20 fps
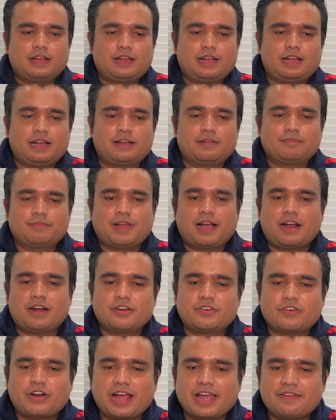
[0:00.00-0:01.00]
uh,
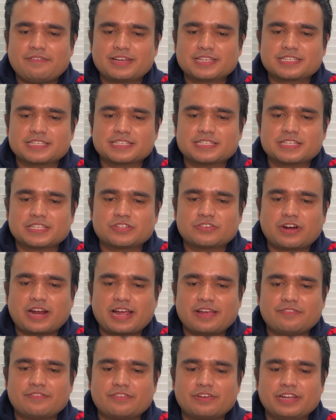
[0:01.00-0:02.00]
hard drive, SSD
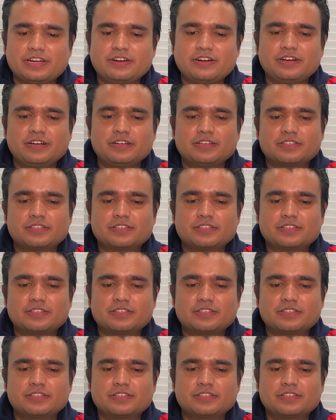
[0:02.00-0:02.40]
drive reader.